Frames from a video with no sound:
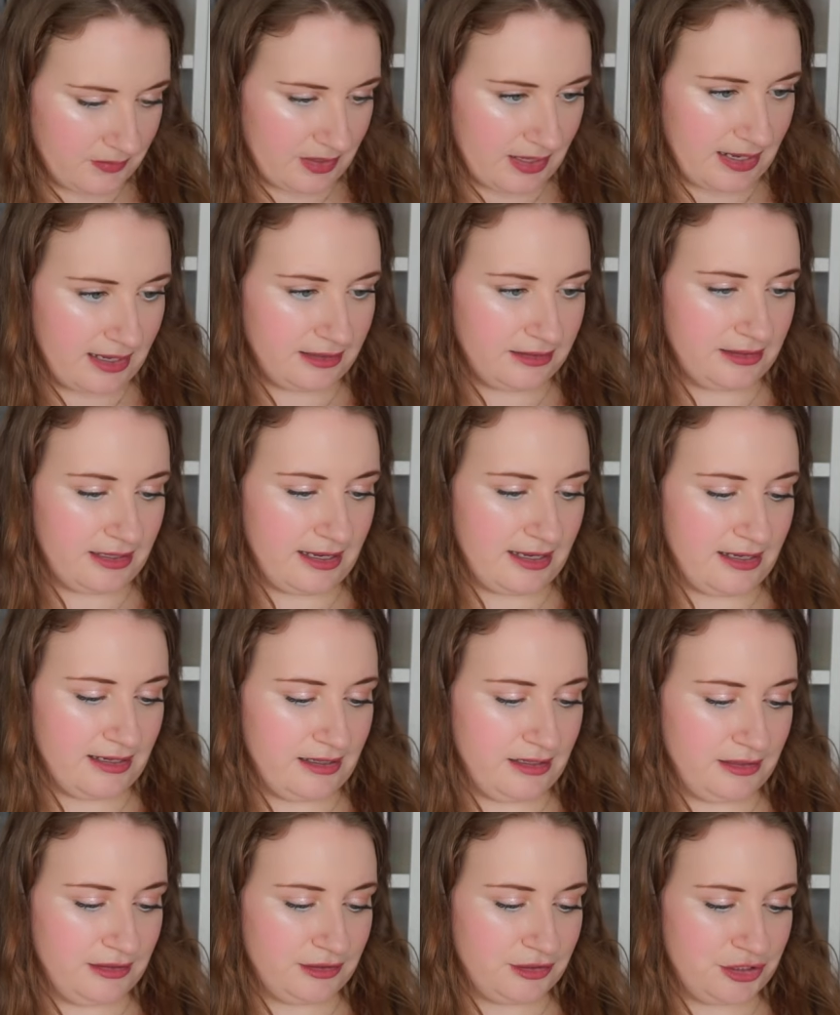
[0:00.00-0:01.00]
And
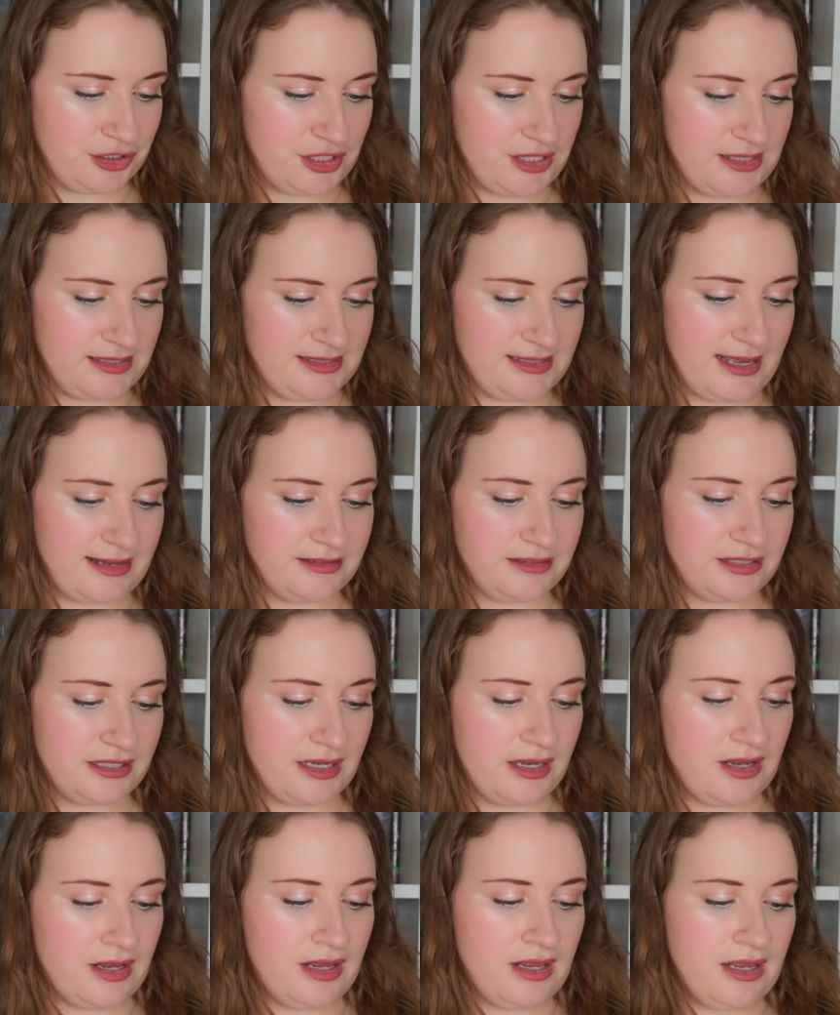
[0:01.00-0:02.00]
then she's sent
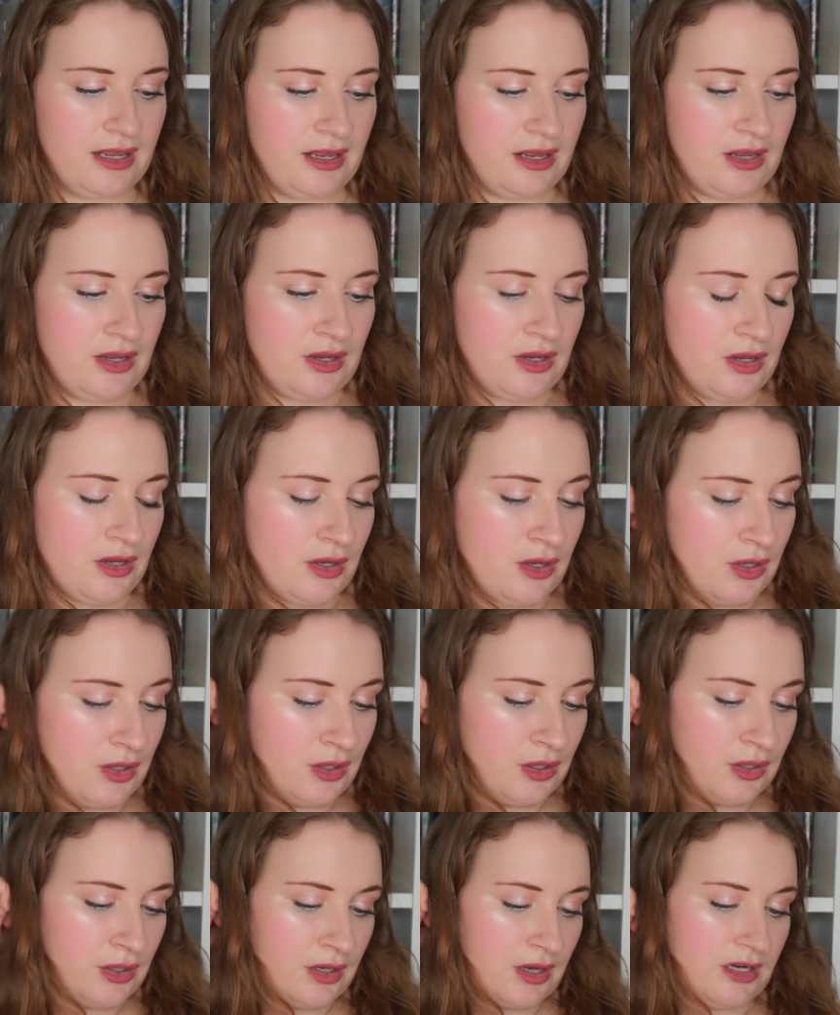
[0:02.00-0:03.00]

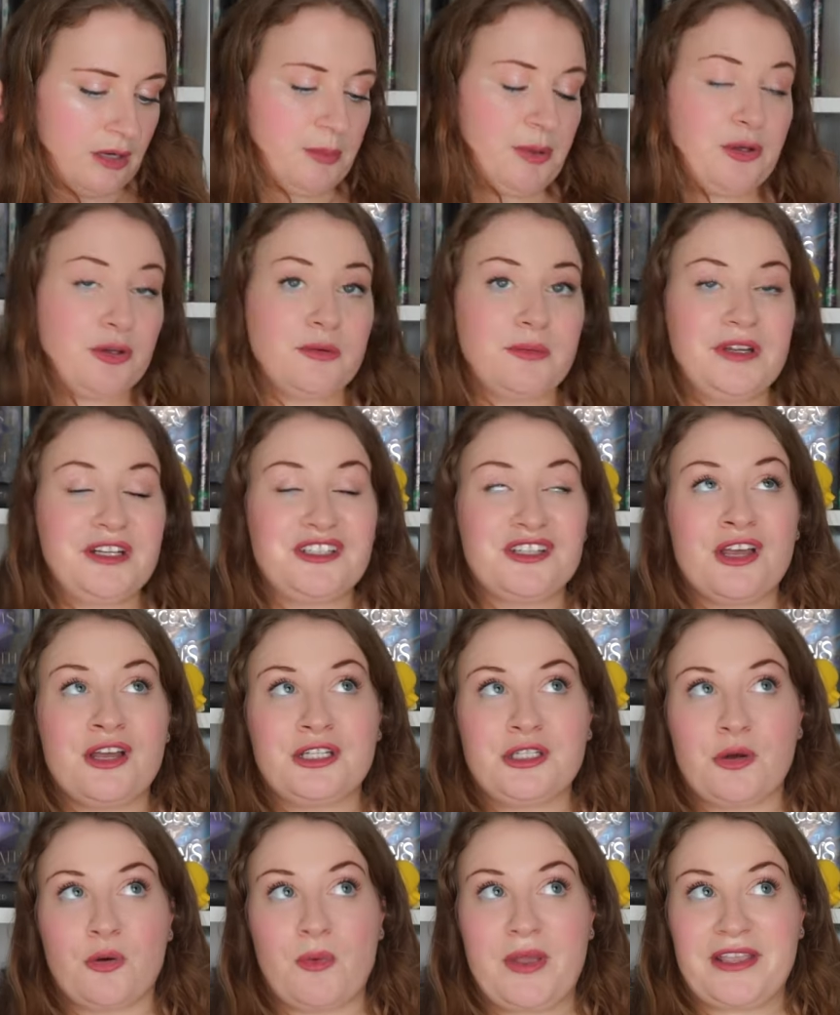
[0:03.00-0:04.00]
on a pilgrimage
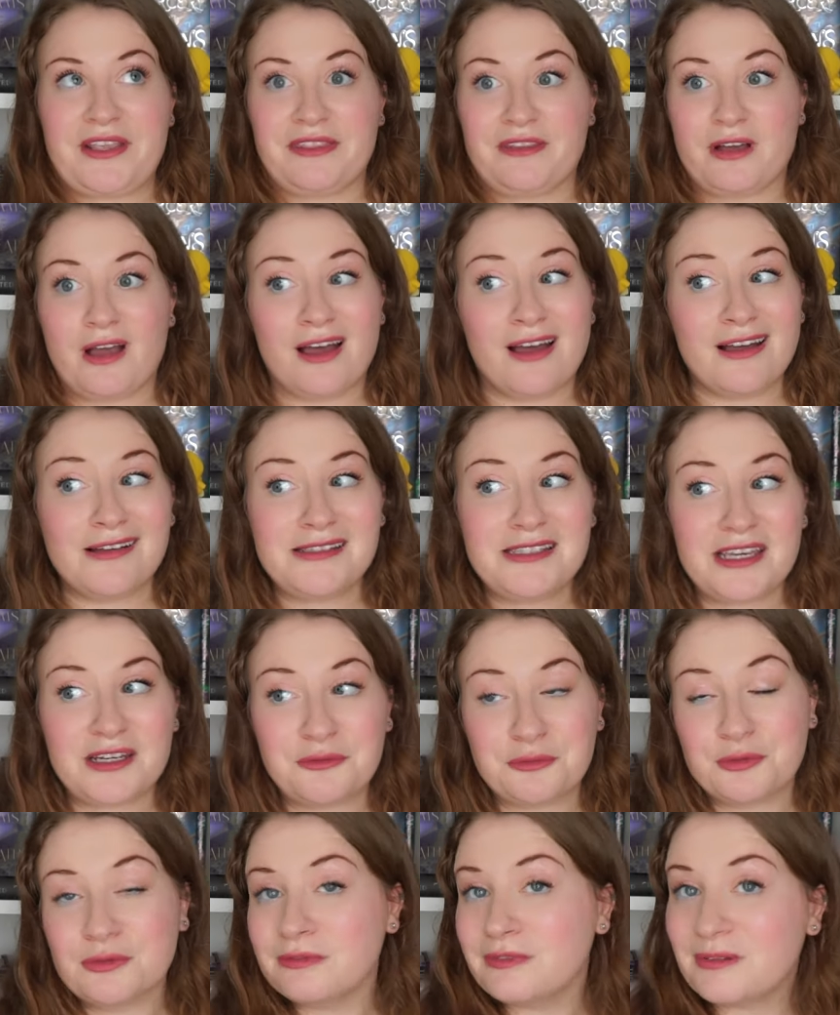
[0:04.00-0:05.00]
to awaken the gods,
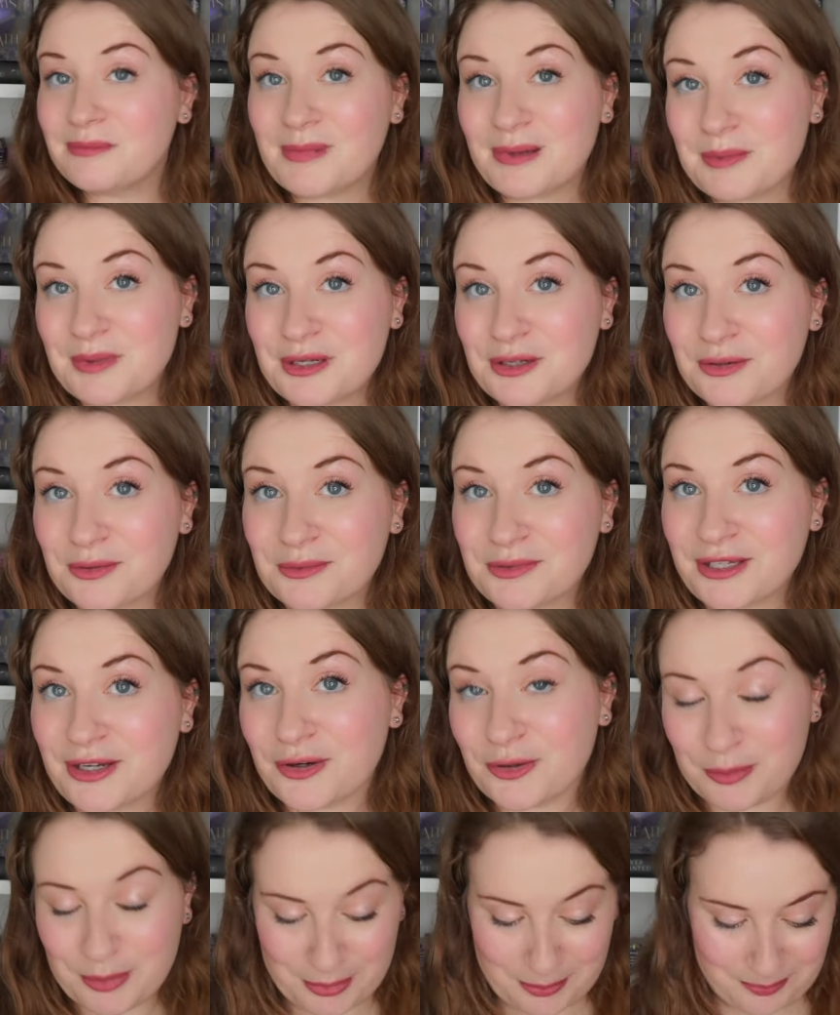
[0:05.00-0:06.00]
and Reuven might be her only
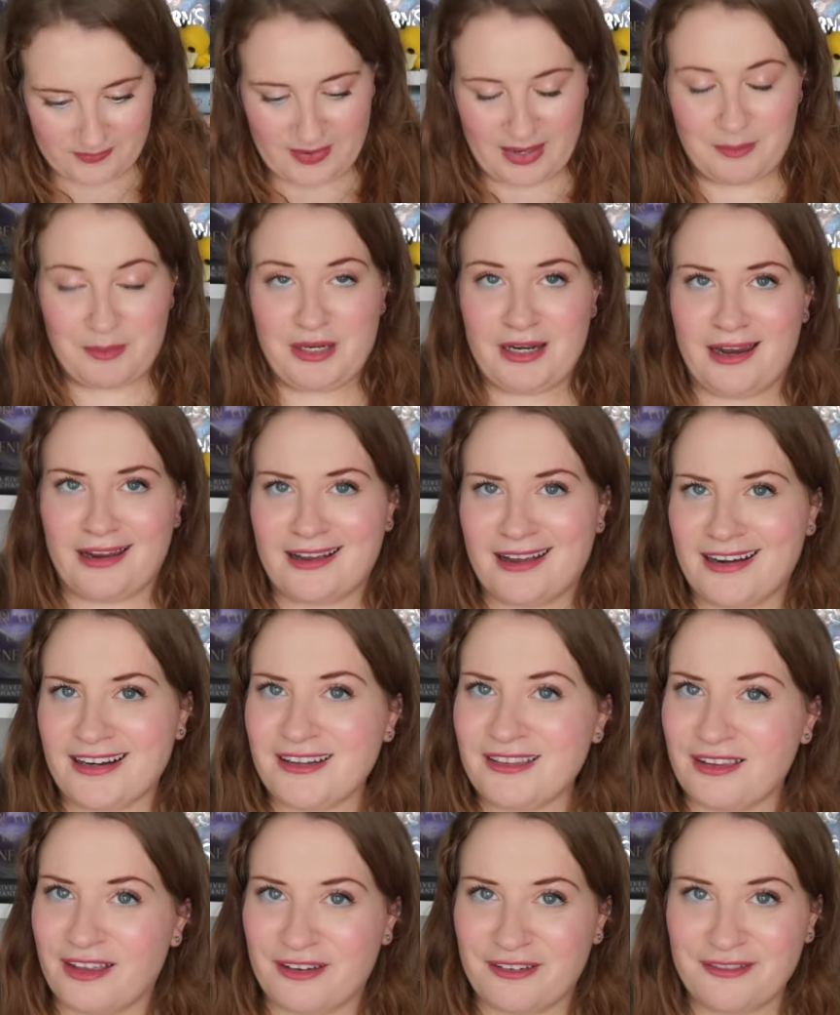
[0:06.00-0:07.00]
hope. I mean, I kind
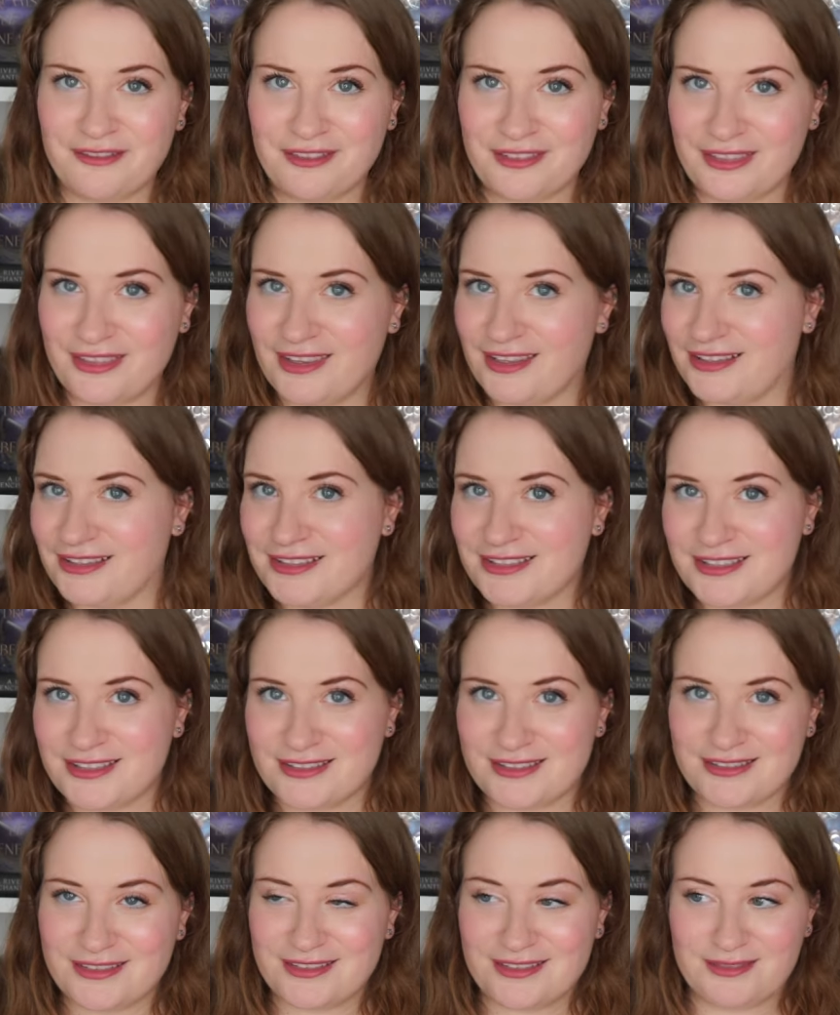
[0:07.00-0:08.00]
of love
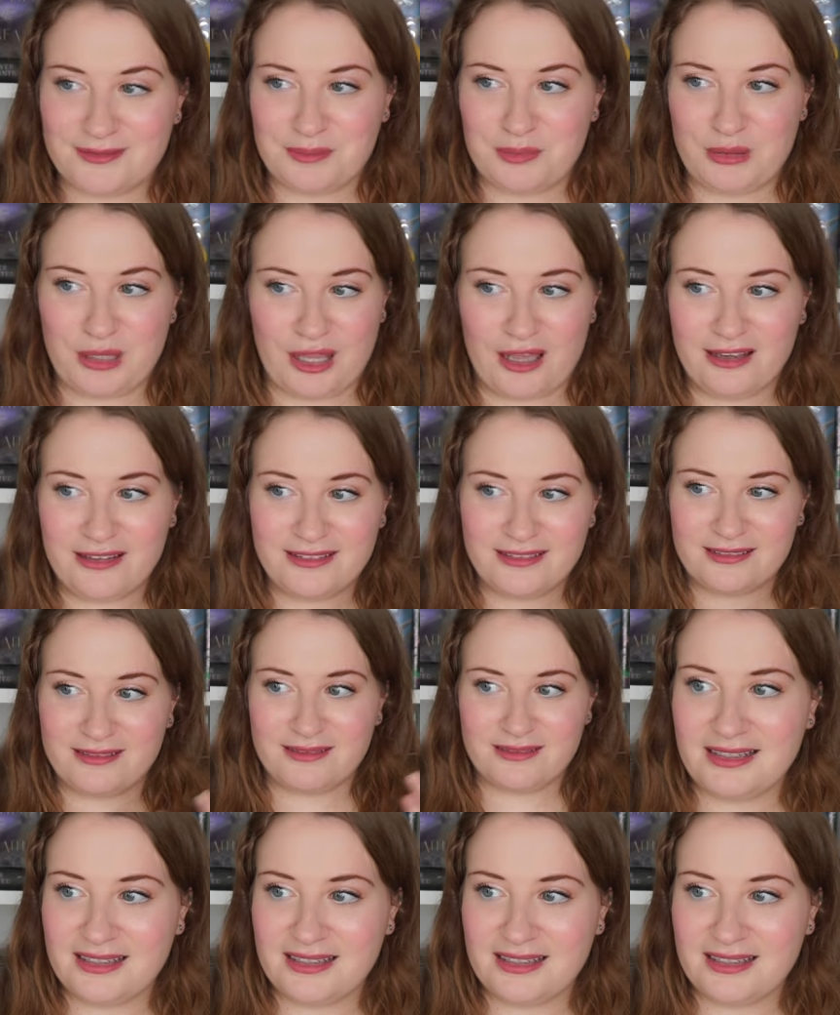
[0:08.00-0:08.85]
this plot.